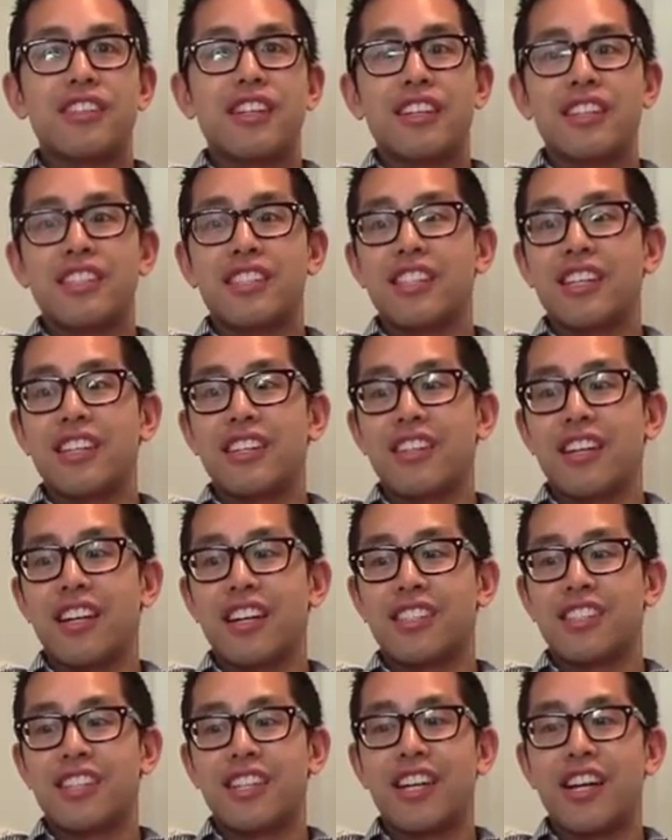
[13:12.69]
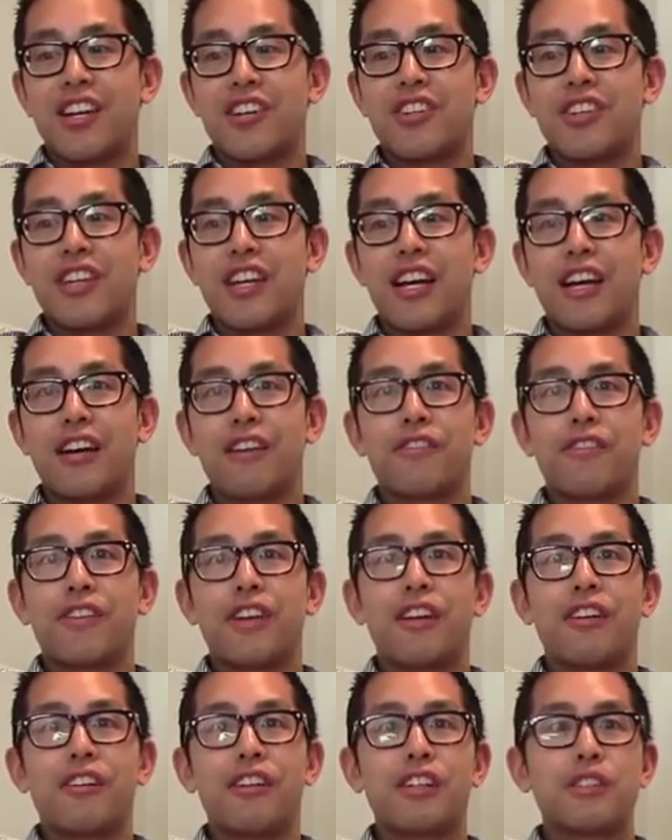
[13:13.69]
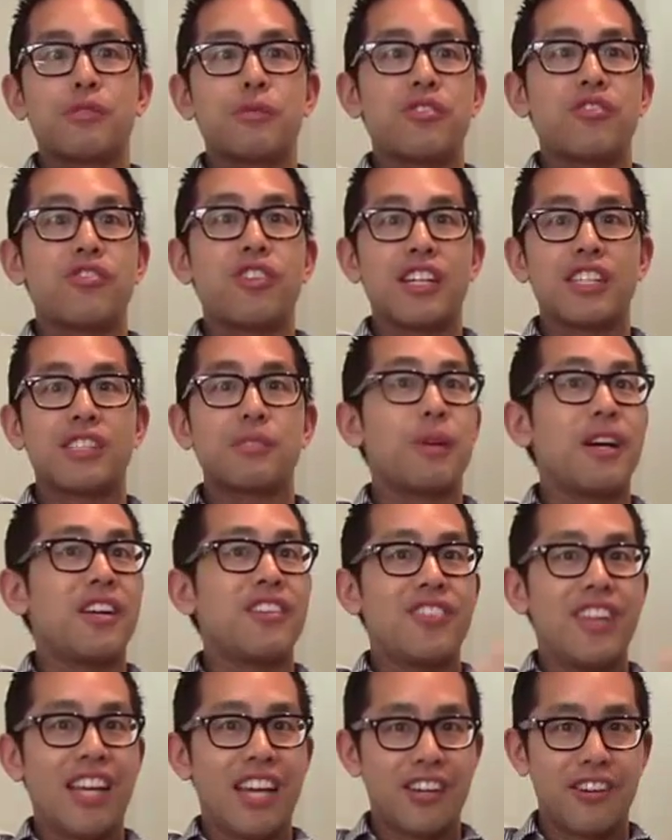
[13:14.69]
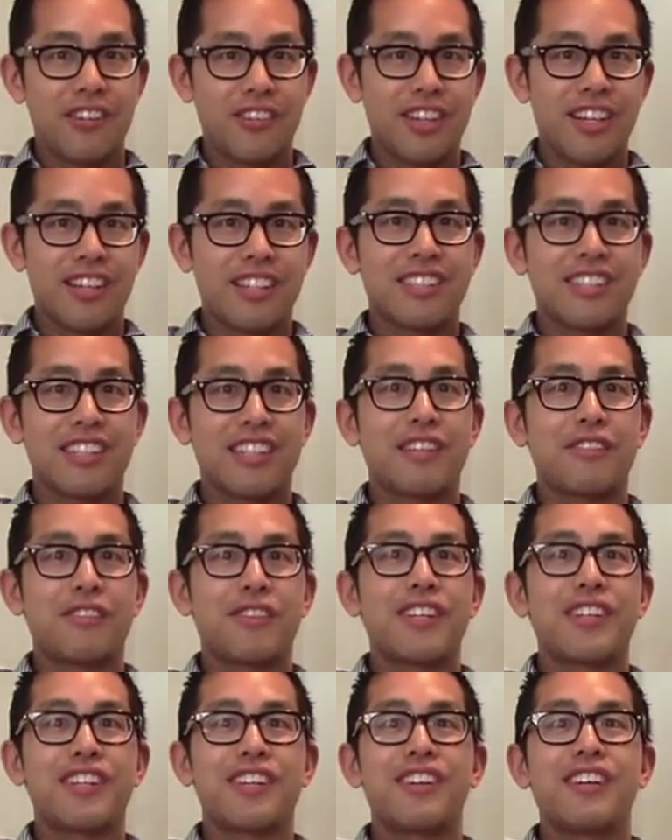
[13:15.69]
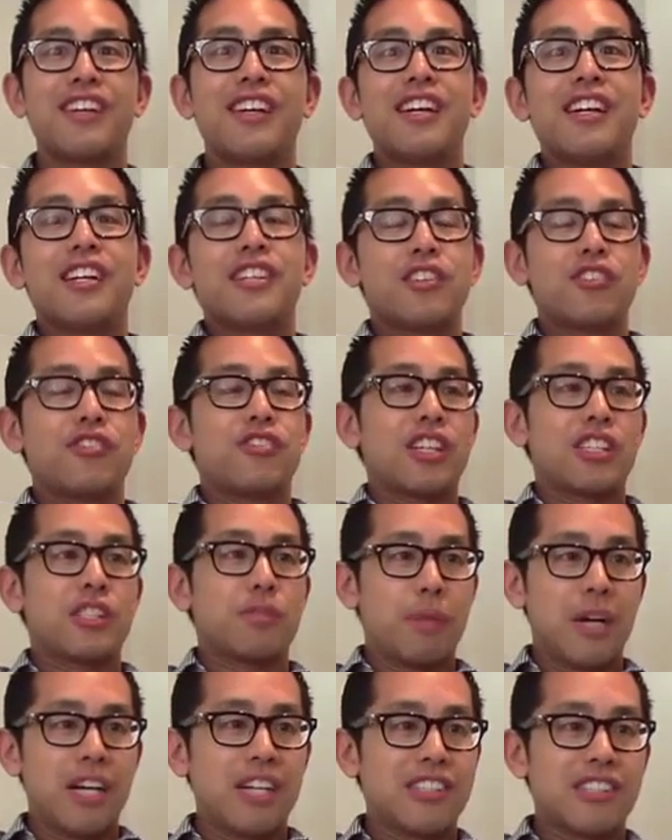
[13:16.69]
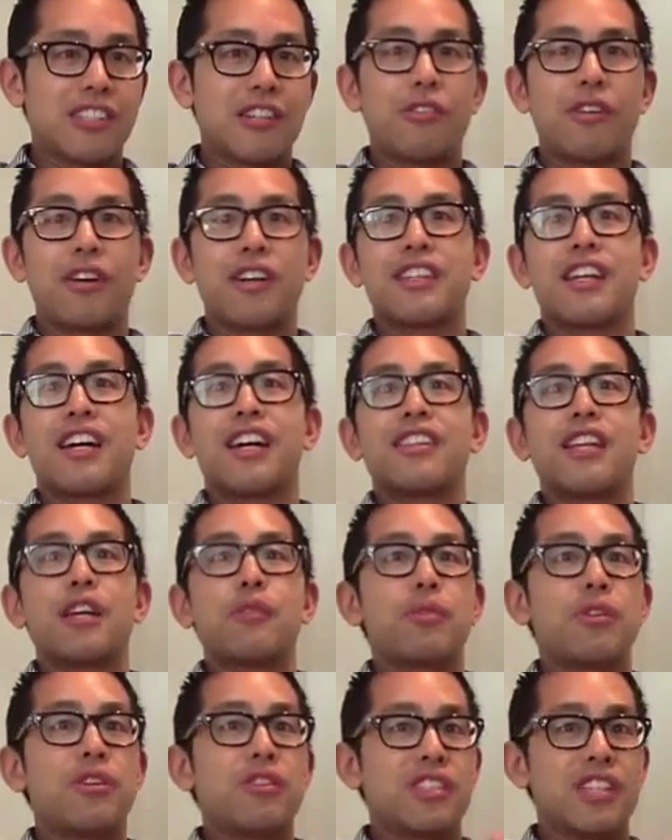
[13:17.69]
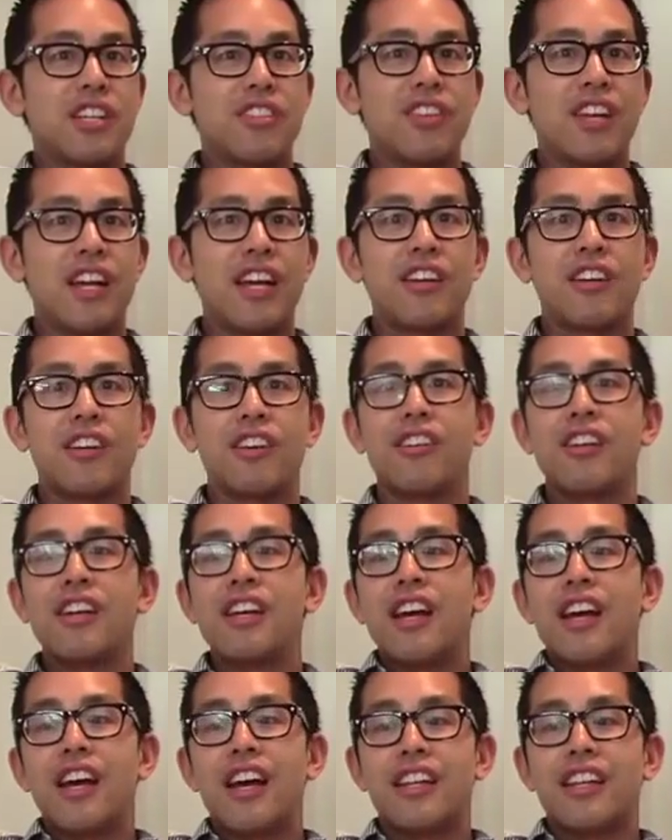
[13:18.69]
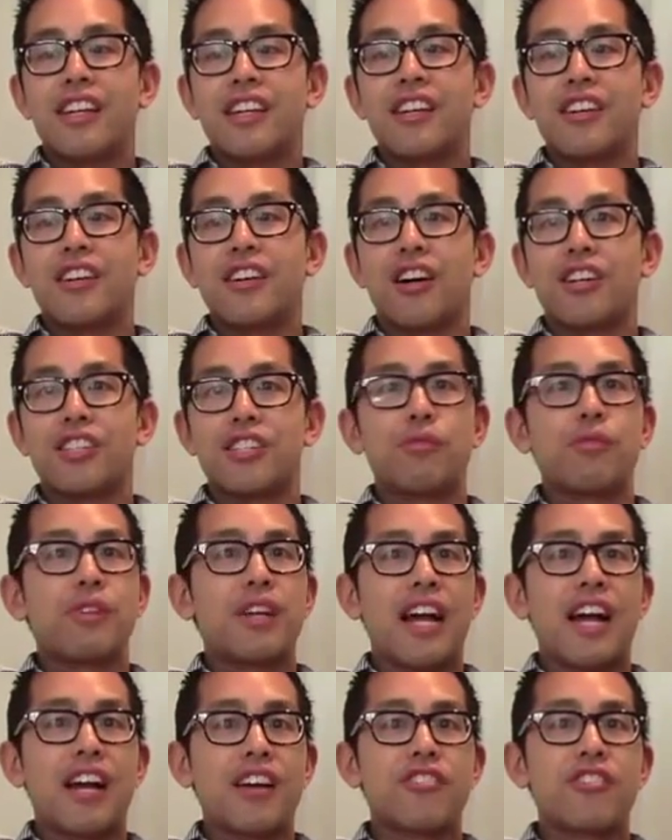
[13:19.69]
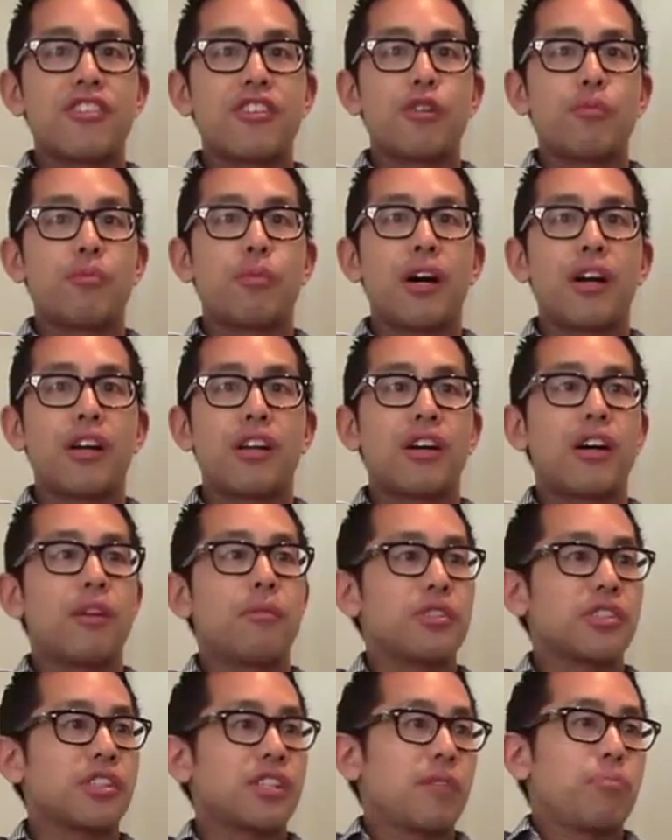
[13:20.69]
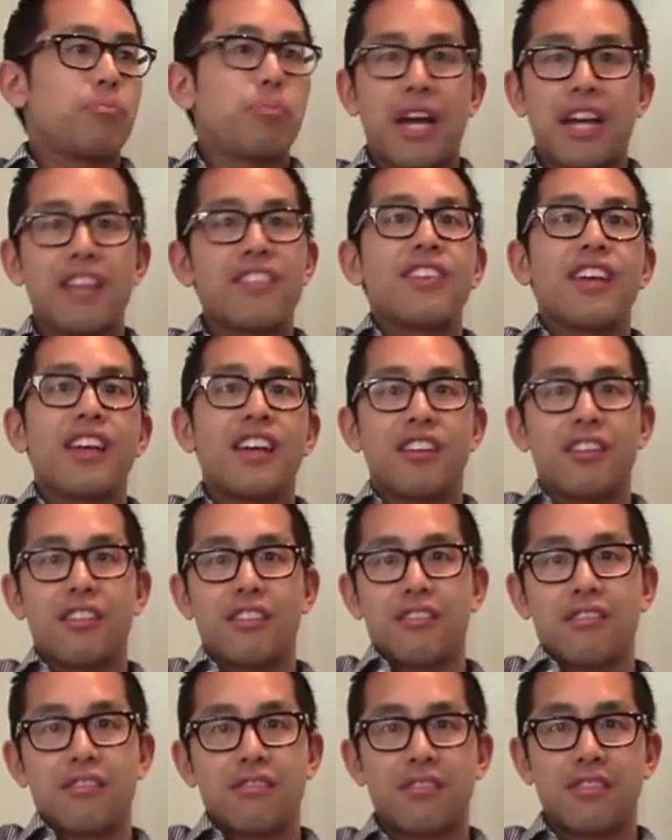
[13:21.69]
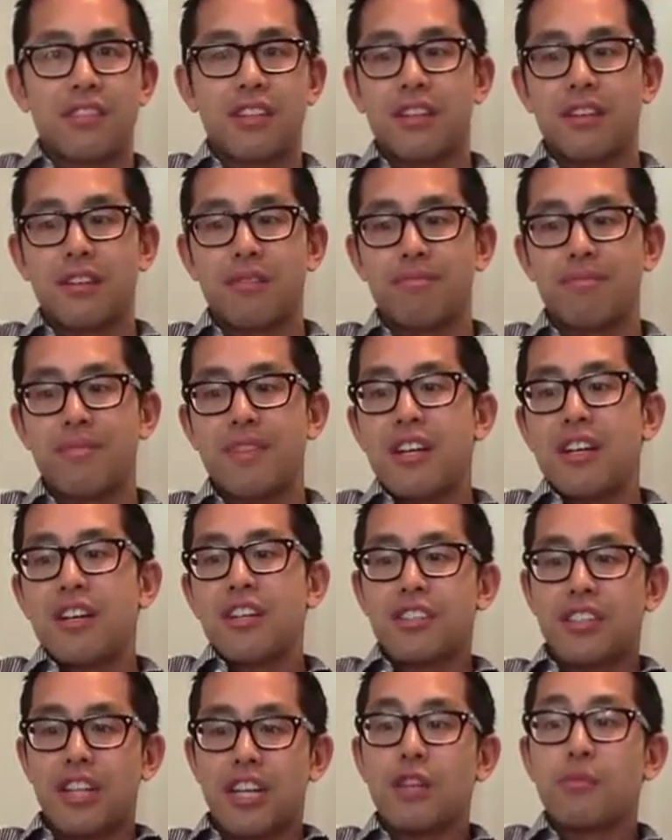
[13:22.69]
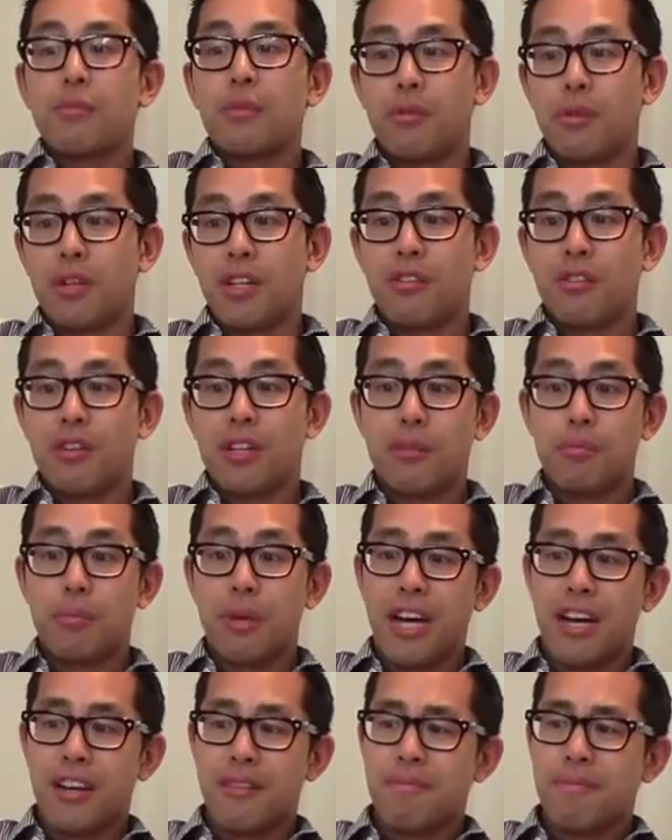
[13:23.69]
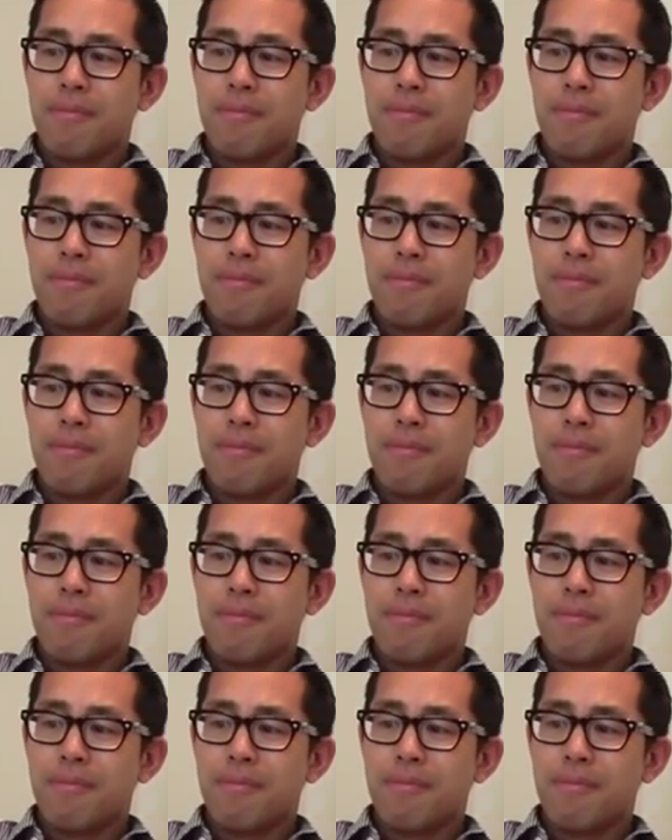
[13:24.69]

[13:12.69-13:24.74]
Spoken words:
Skin dust can actually have areas where dust mite dander likes to live on there. So dust mites go on that, they produce a dander, and they can cause a reaction in your body, almost like pet dander. So that can be really, really bad.